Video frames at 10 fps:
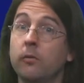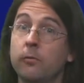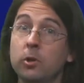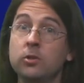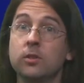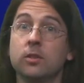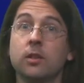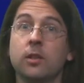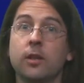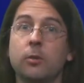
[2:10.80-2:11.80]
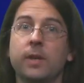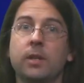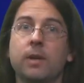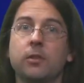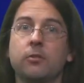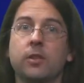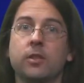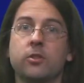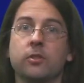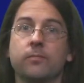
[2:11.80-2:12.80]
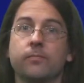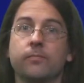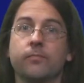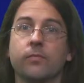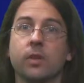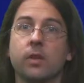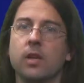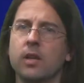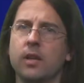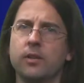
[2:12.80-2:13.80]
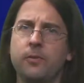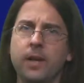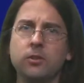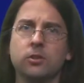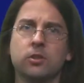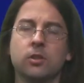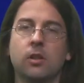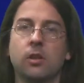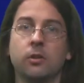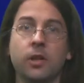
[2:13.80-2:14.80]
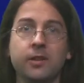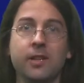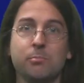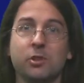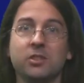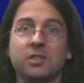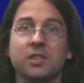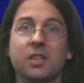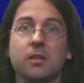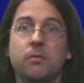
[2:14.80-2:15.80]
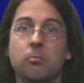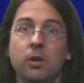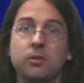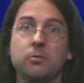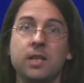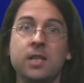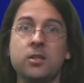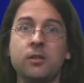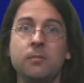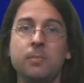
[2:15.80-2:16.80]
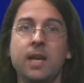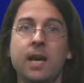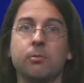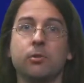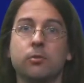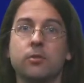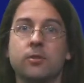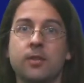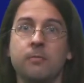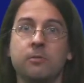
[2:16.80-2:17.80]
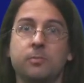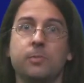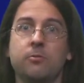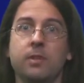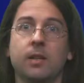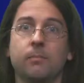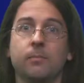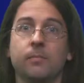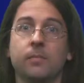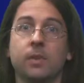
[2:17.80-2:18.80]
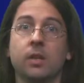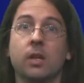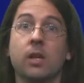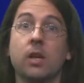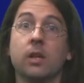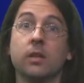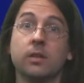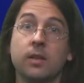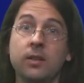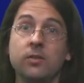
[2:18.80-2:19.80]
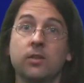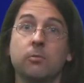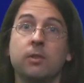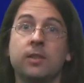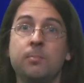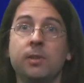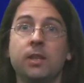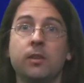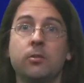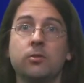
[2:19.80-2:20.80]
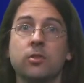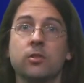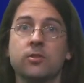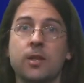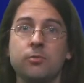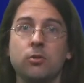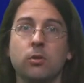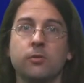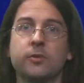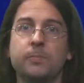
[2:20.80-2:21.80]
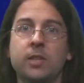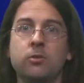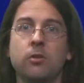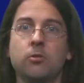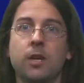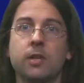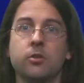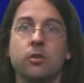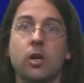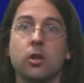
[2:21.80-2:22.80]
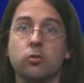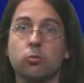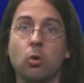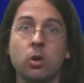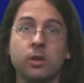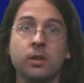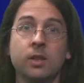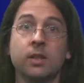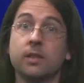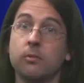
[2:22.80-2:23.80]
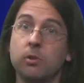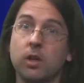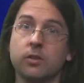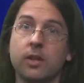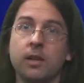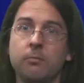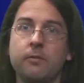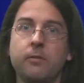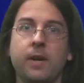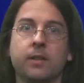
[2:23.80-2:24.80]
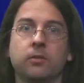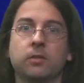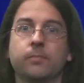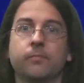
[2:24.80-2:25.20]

First, a little bit about notation. As vectors are not numbers, we want to easily be able to distinguish between them. Thus, we typically use some sort of special notation to warn that we are dealing with a vector.